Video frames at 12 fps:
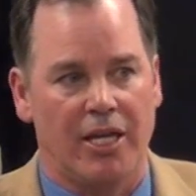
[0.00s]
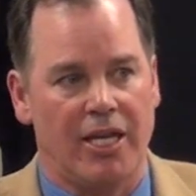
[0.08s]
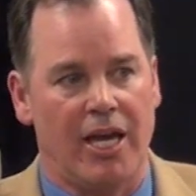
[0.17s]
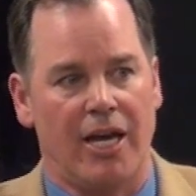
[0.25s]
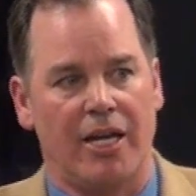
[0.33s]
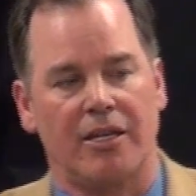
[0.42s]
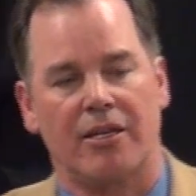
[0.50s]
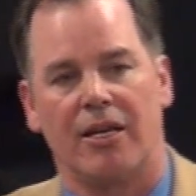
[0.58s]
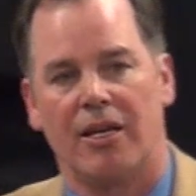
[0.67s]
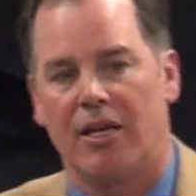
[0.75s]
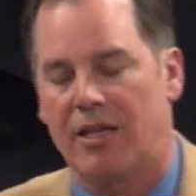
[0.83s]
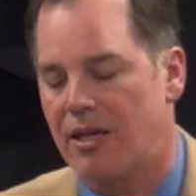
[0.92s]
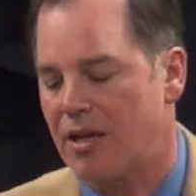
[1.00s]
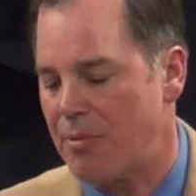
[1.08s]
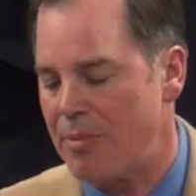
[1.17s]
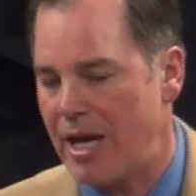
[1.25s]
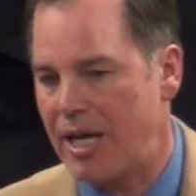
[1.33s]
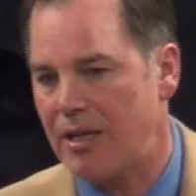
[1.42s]
Yet the
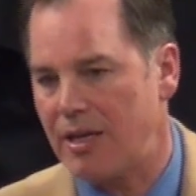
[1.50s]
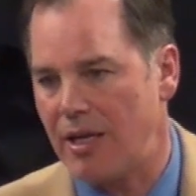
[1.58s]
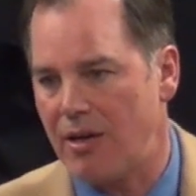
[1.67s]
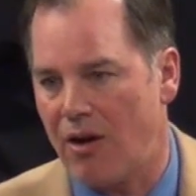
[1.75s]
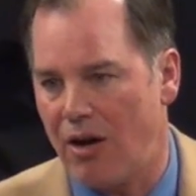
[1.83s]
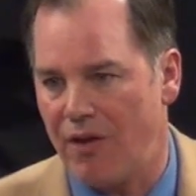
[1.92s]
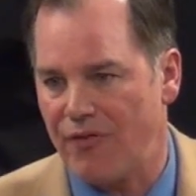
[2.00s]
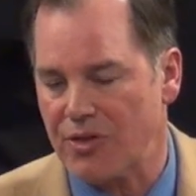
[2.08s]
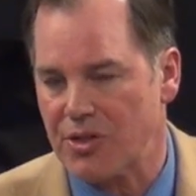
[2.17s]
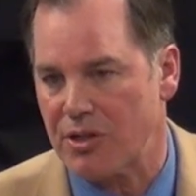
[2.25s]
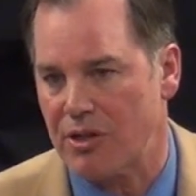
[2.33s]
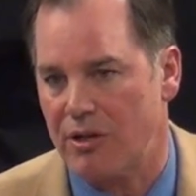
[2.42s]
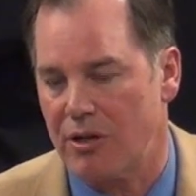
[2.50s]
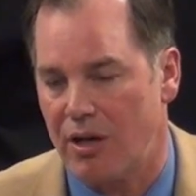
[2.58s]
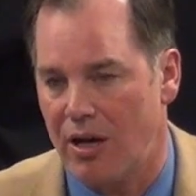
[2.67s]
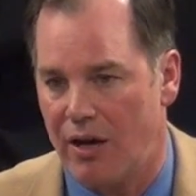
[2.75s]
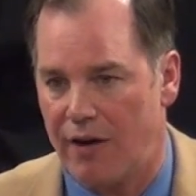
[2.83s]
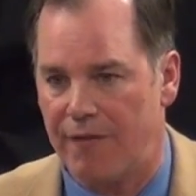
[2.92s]
commanding officer
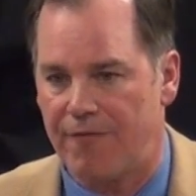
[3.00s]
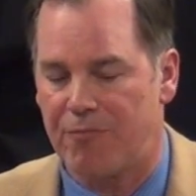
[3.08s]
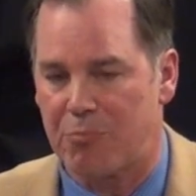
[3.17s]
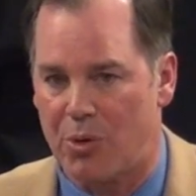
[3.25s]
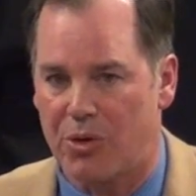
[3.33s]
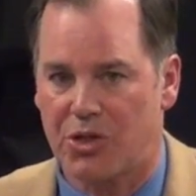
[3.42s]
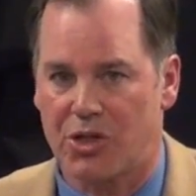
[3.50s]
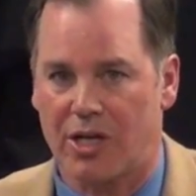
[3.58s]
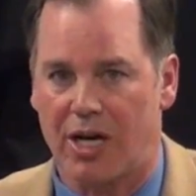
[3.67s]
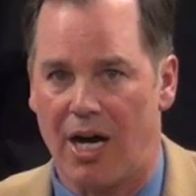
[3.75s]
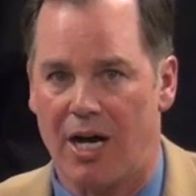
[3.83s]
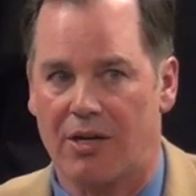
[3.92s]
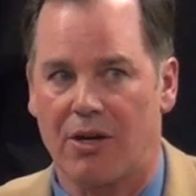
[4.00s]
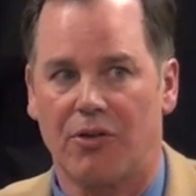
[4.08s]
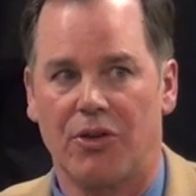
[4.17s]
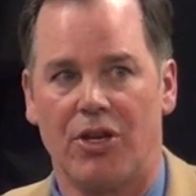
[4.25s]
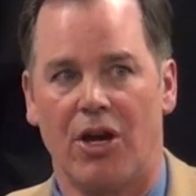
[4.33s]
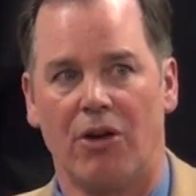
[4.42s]
of Port
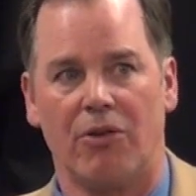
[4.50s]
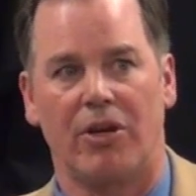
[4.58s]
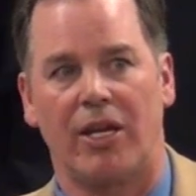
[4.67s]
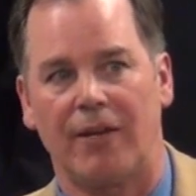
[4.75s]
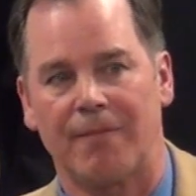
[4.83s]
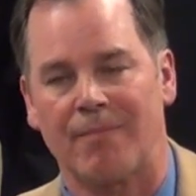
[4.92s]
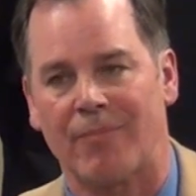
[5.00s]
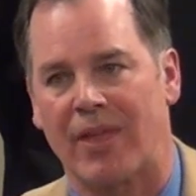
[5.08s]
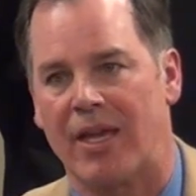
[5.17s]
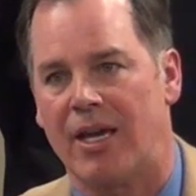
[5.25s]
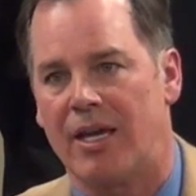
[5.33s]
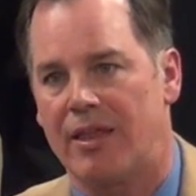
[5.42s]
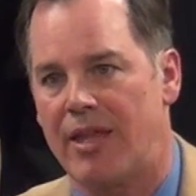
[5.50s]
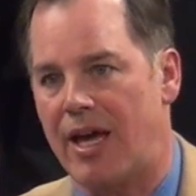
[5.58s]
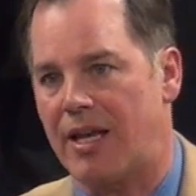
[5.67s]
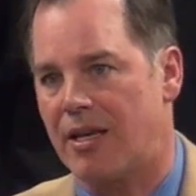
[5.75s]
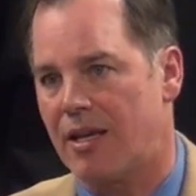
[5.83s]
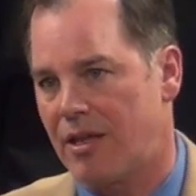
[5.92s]
Chicago, knowing
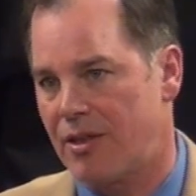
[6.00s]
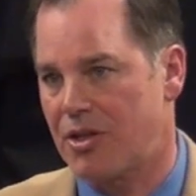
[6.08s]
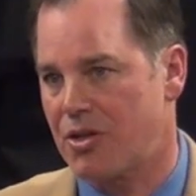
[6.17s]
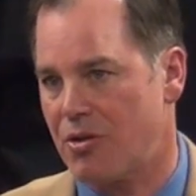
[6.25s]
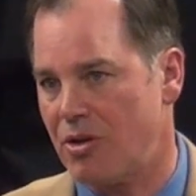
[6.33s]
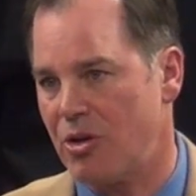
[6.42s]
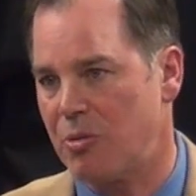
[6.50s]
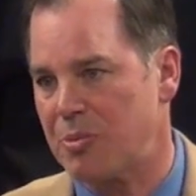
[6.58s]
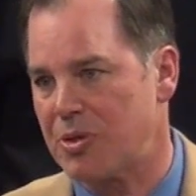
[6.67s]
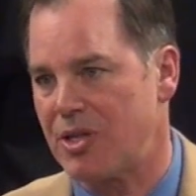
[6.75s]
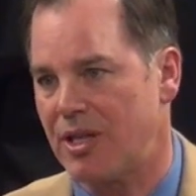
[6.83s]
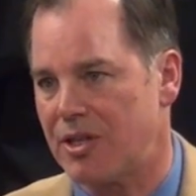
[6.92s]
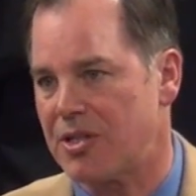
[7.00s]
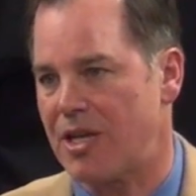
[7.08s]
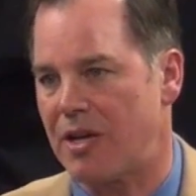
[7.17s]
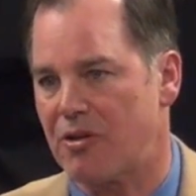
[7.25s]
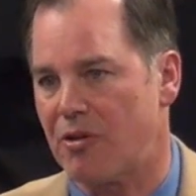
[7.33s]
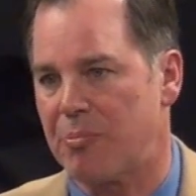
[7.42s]
that the troops in the
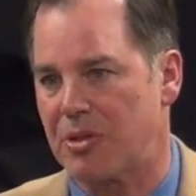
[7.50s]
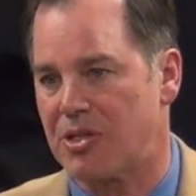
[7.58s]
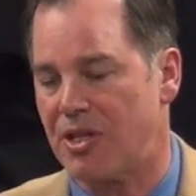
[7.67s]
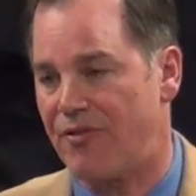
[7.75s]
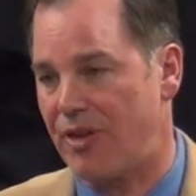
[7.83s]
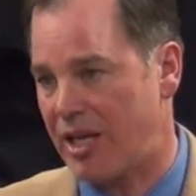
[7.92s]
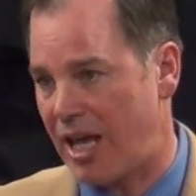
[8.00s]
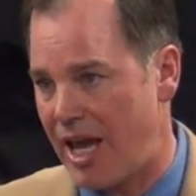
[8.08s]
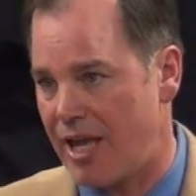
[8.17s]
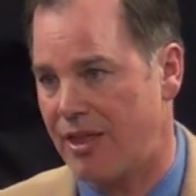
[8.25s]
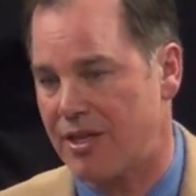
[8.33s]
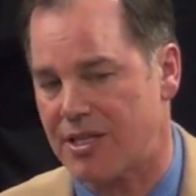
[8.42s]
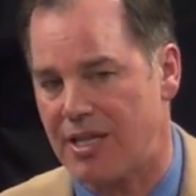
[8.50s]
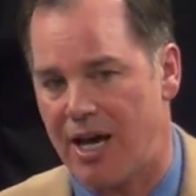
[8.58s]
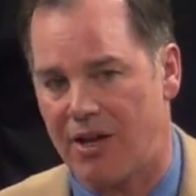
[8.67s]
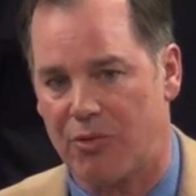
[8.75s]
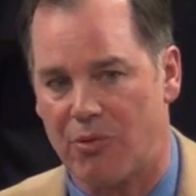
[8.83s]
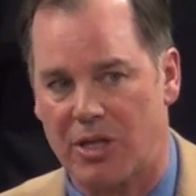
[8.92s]
Central Pacific and the
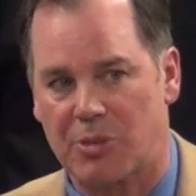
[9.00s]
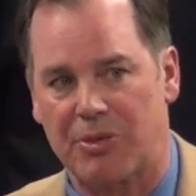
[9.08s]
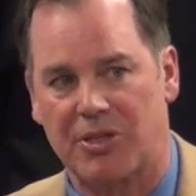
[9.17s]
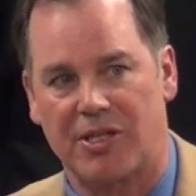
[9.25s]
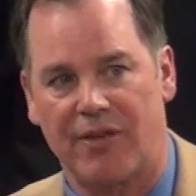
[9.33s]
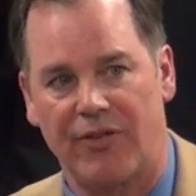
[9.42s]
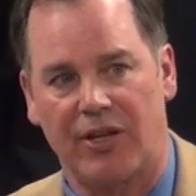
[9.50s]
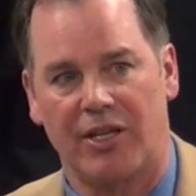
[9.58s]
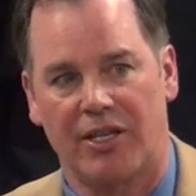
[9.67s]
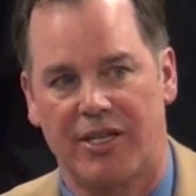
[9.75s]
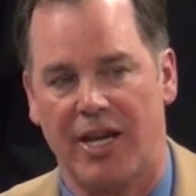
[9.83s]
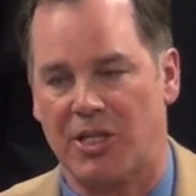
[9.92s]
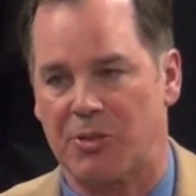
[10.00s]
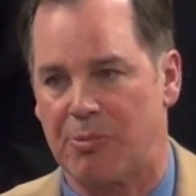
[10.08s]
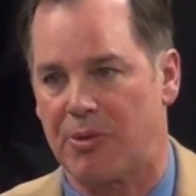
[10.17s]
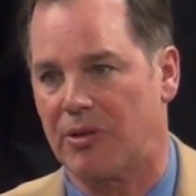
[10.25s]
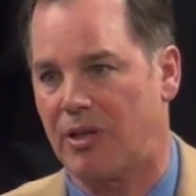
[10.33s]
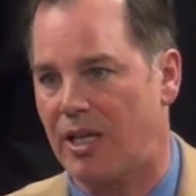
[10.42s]
Southwest Pacific
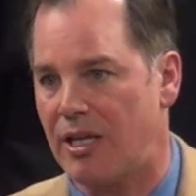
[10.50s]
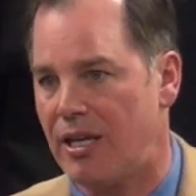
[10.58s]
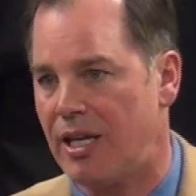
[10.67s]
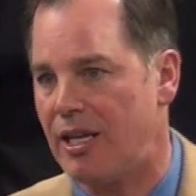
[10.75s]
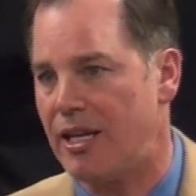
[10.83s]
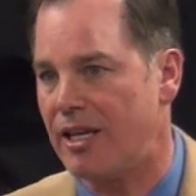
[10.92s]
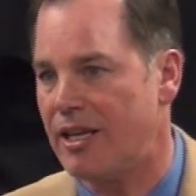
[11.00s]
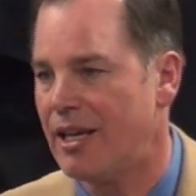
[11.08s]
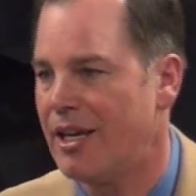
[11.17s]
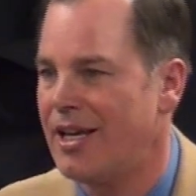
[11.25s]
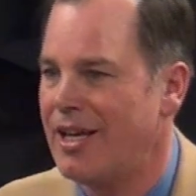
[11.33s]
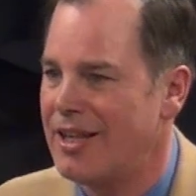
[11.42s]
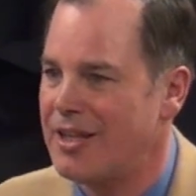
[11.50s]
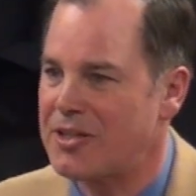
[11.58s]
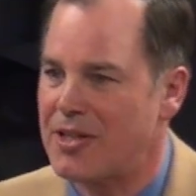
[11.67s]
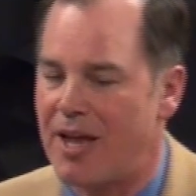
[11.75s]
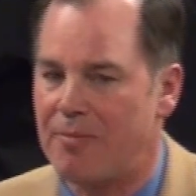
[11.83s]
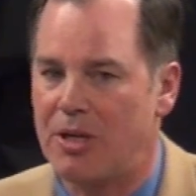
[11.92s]
desperately needed
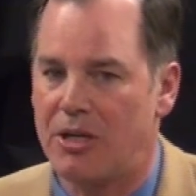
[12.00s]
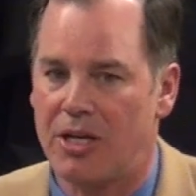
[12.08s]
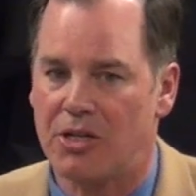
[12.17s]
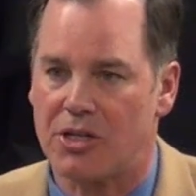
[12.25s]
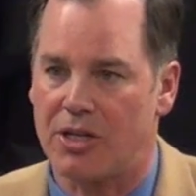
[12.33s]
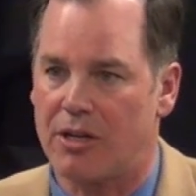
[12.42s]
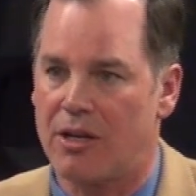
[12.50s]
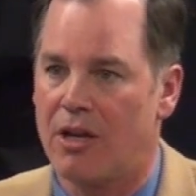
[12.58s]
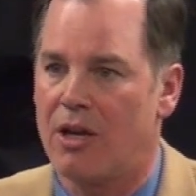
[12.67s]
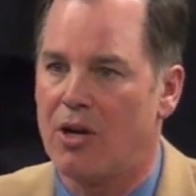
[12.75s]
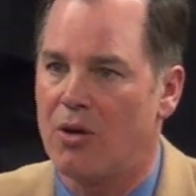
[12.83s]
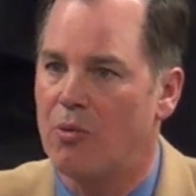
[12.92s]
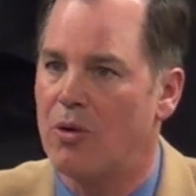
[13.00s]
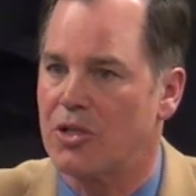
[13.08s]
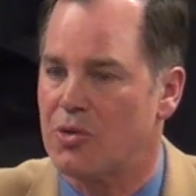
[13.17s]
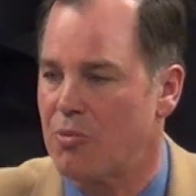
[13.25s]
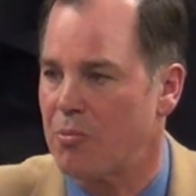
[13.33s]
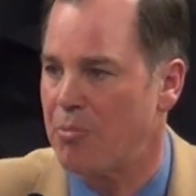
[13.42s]
this ammunition,
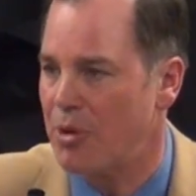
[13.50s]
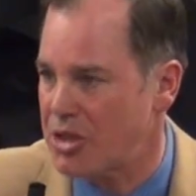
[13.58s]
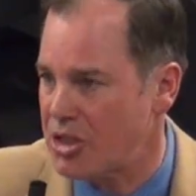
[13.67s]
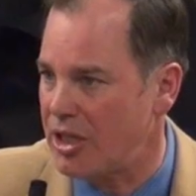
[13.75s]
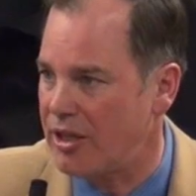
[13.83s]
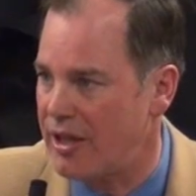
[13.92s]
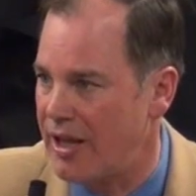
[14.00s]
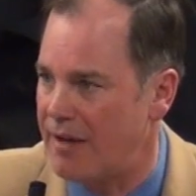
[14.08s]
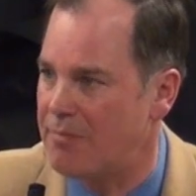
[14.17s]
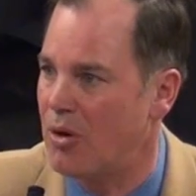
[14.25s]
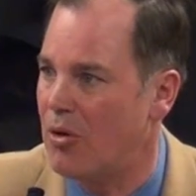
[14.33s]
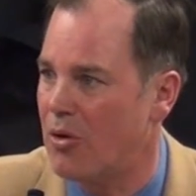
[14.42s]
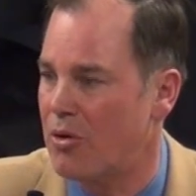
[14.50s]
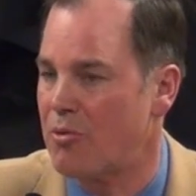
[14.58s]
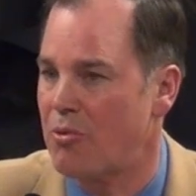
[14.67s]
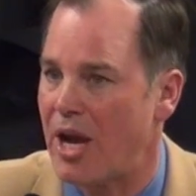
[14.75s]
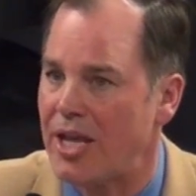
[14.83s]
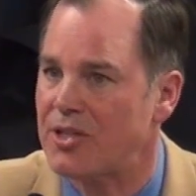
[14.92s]
was pushing them or
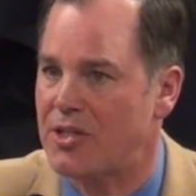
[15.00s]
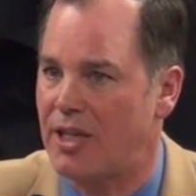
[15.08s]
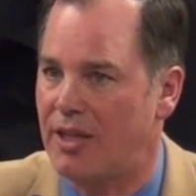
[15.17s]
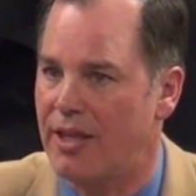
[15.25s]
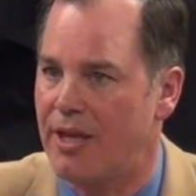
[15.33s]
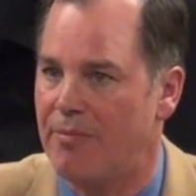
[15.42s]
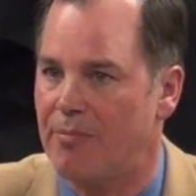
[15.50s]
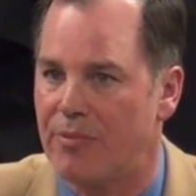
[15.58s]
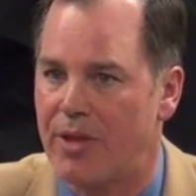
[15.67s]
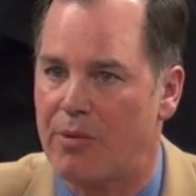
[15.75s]
racing them.